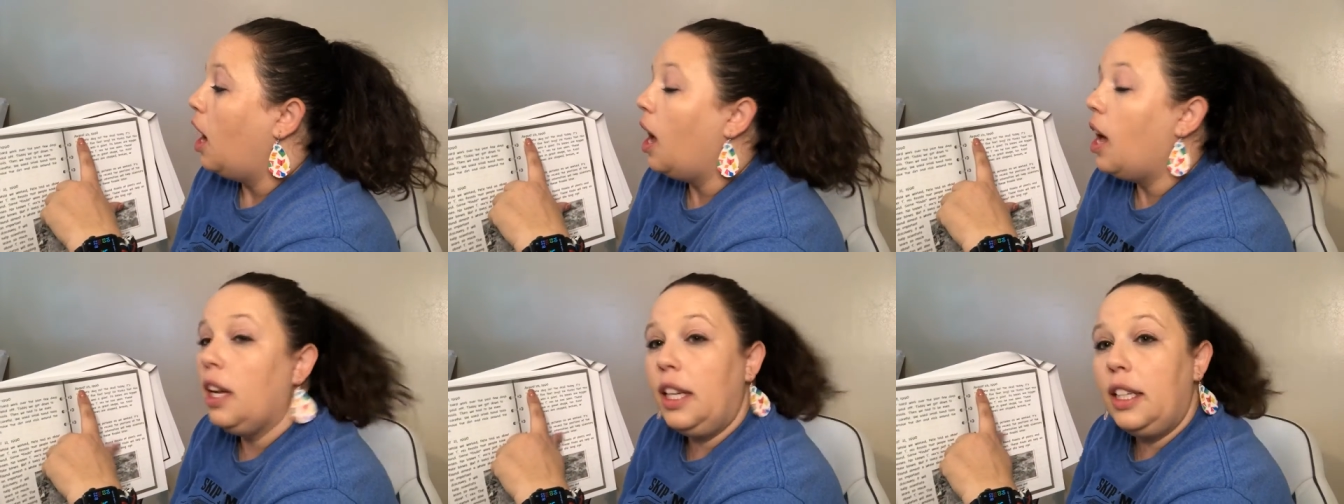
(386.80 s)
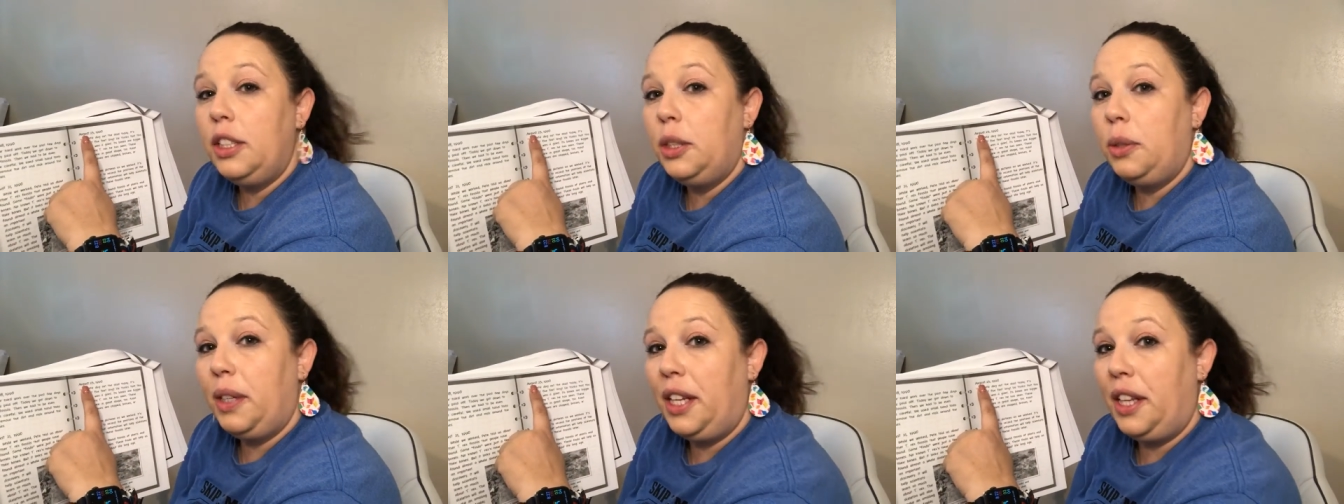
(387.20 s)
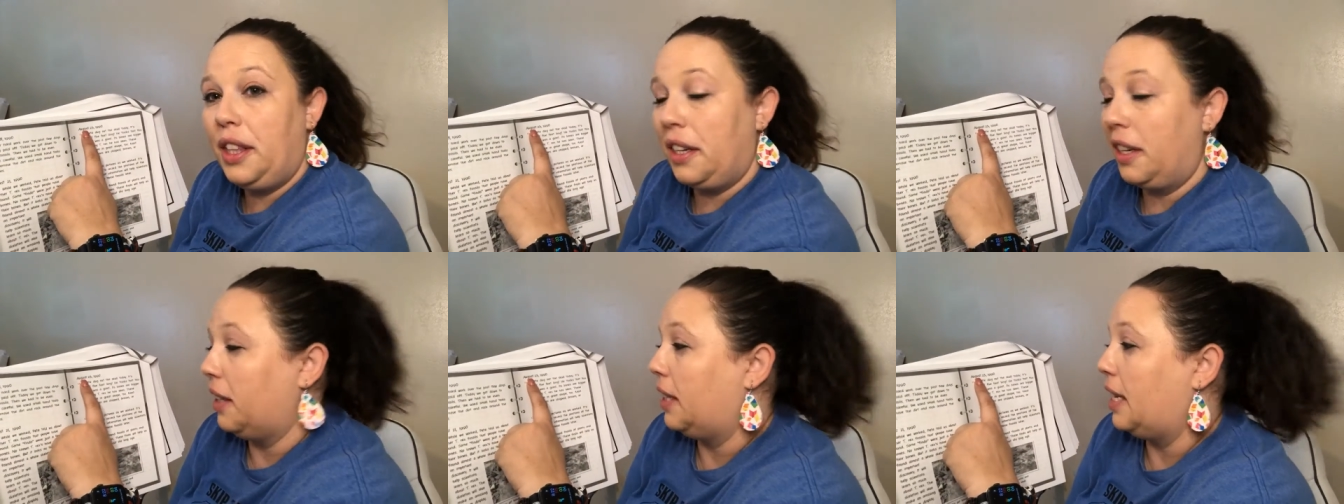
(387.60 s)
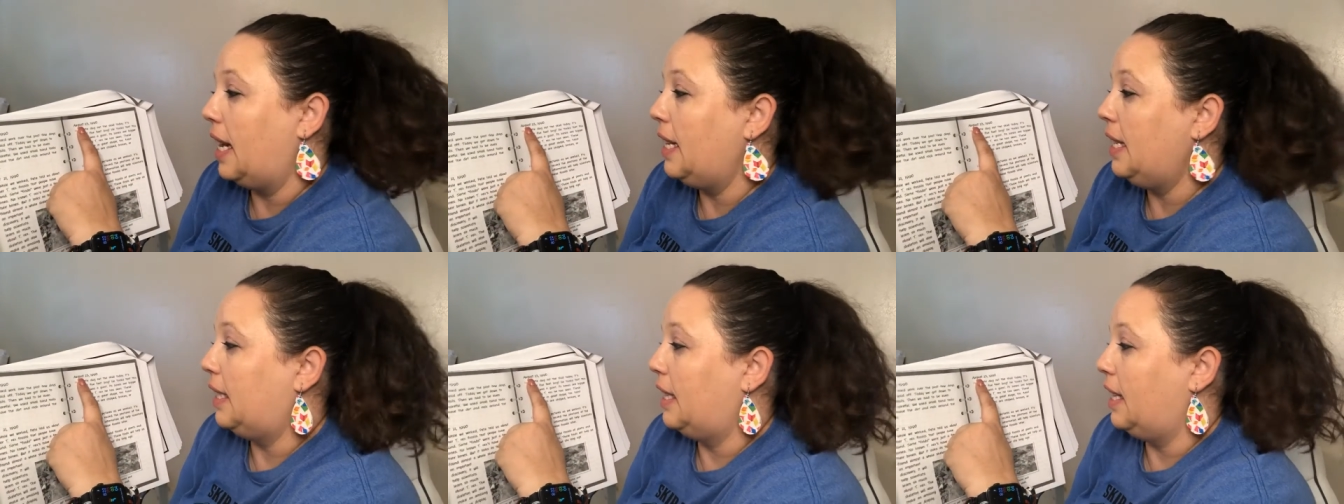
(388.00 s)
August 23rd,
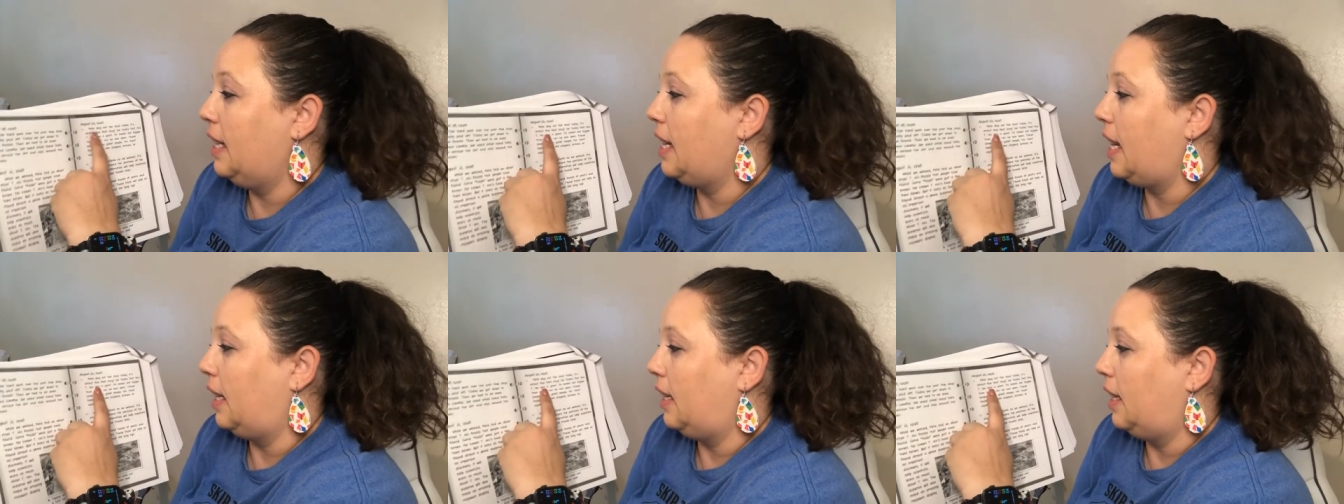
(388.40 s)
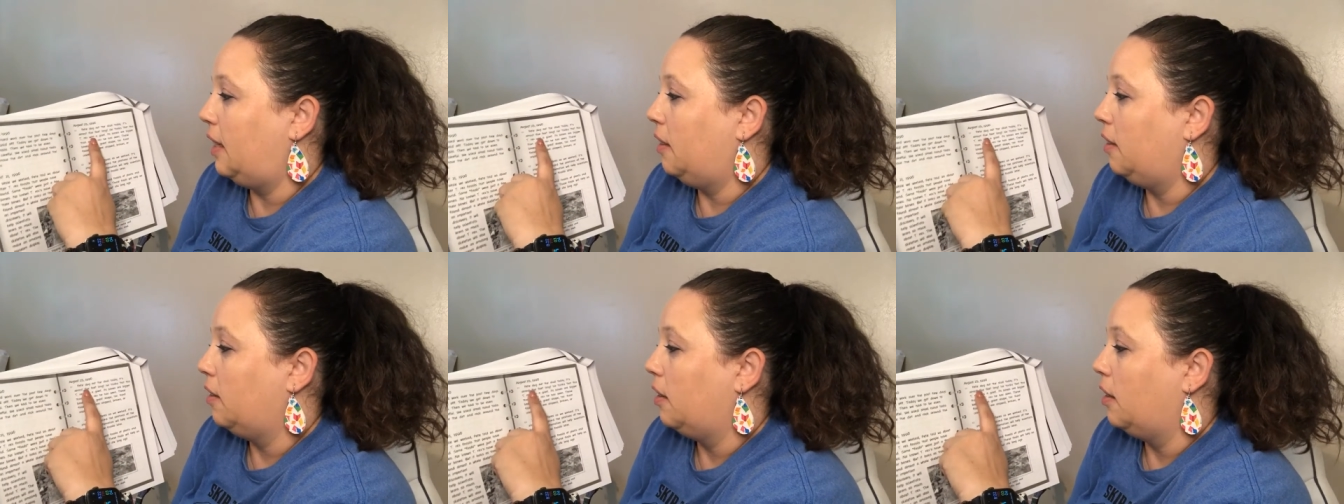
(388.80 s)
1990.